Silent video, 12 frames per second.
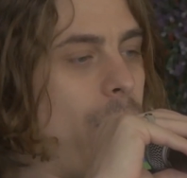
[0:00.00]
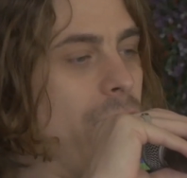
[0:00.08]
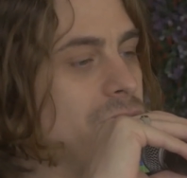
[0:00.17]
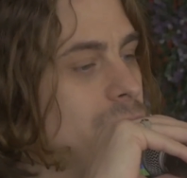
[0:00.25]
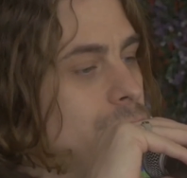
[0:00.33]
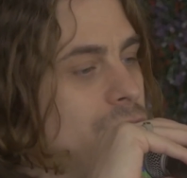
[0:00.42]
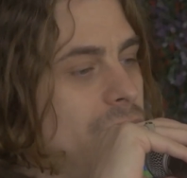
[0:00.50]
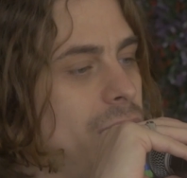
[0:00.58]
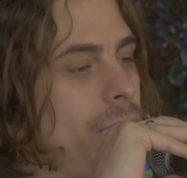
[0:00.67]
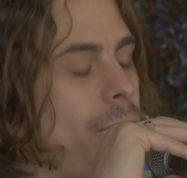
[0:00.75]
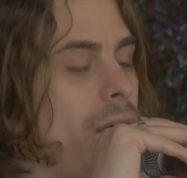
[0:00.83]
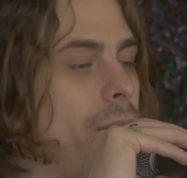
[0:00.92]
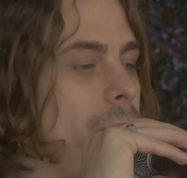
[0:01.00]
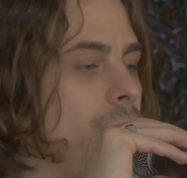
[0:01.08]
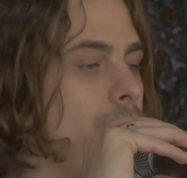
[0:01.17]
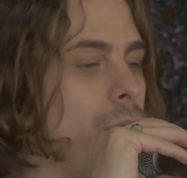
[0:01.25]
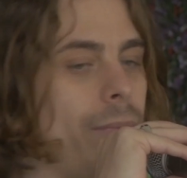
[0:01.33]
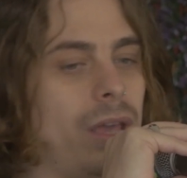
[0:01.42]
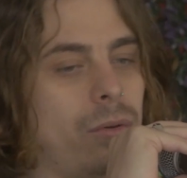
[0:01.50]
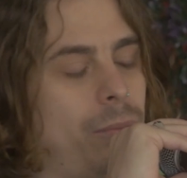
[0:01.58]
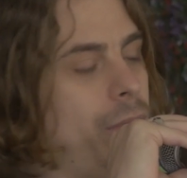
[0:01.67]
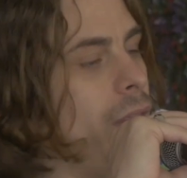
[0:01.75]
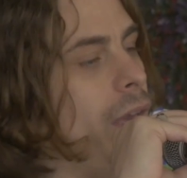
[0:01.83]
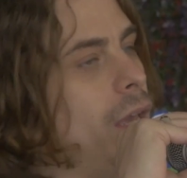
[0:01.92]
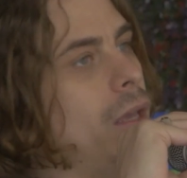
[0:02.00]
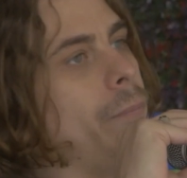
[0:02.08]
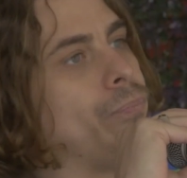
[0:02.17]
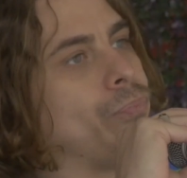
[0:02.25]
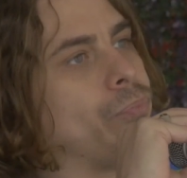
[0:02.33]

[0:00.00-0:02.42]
wear some shit and my roommate will be like,